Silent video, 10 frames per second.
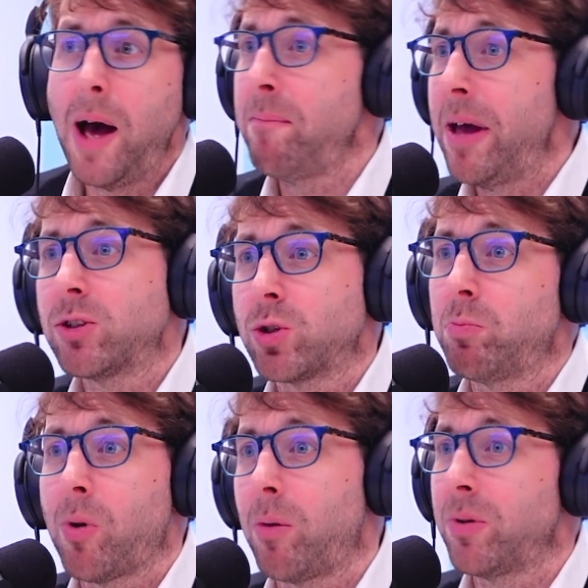and mental
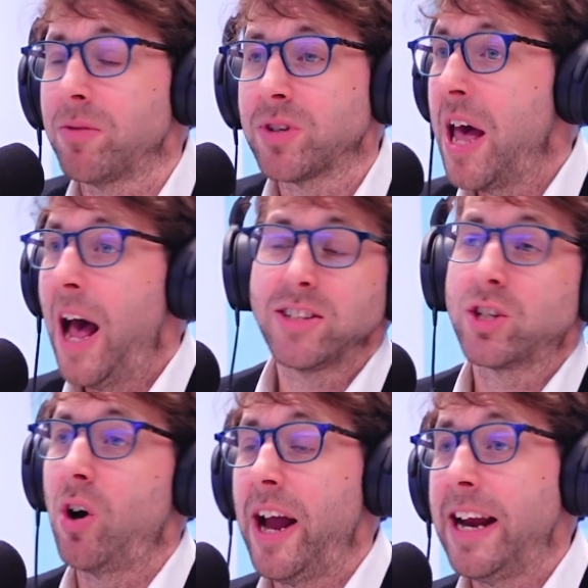problems and has
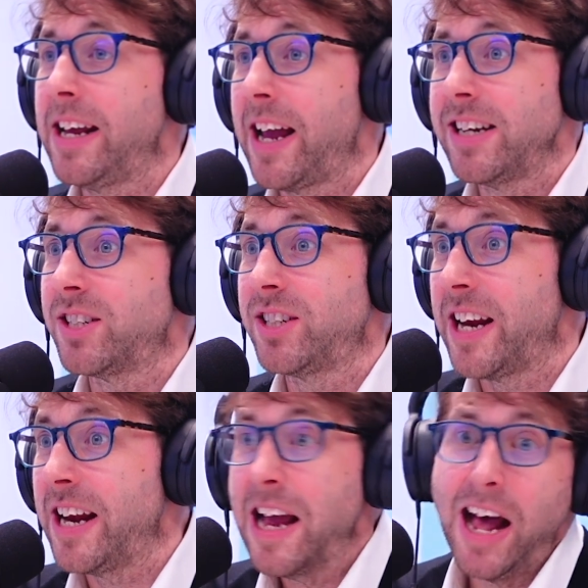got
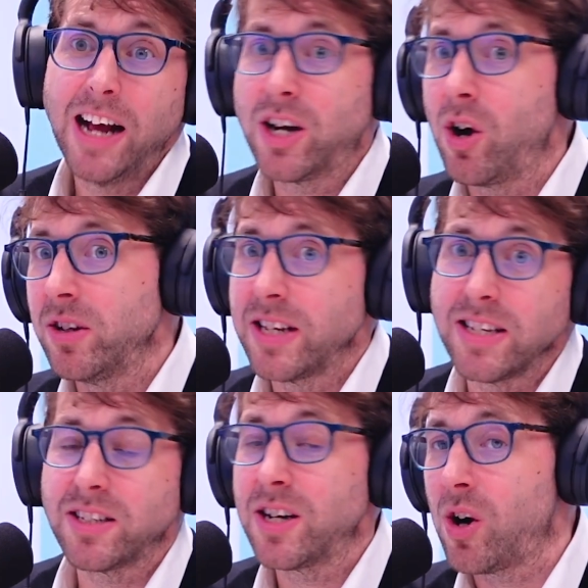ADHD and got
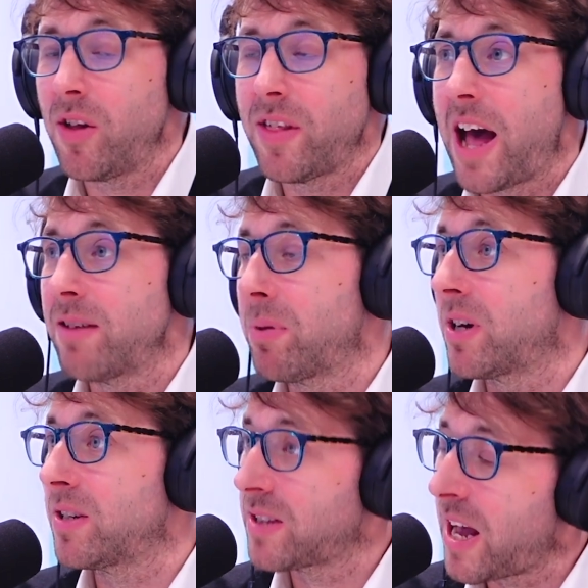this and got that,
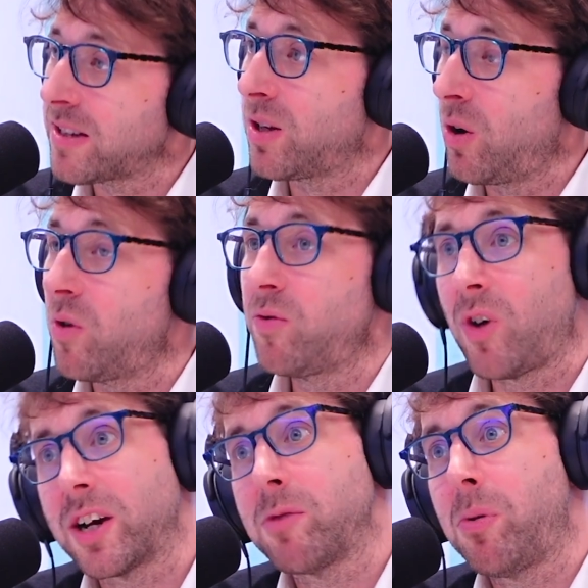because that's the whole
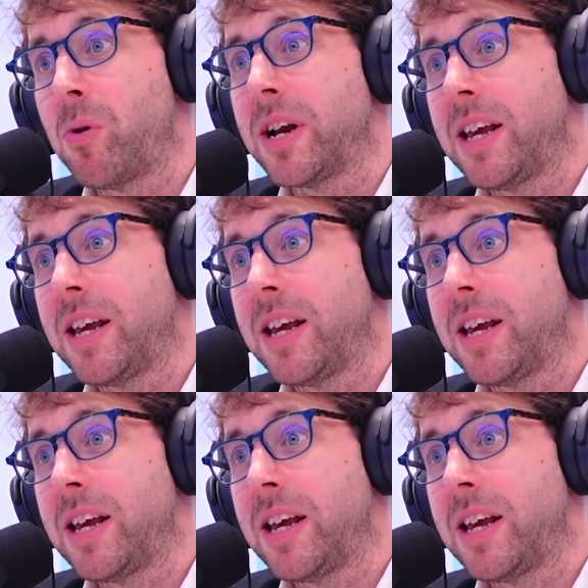fucking point.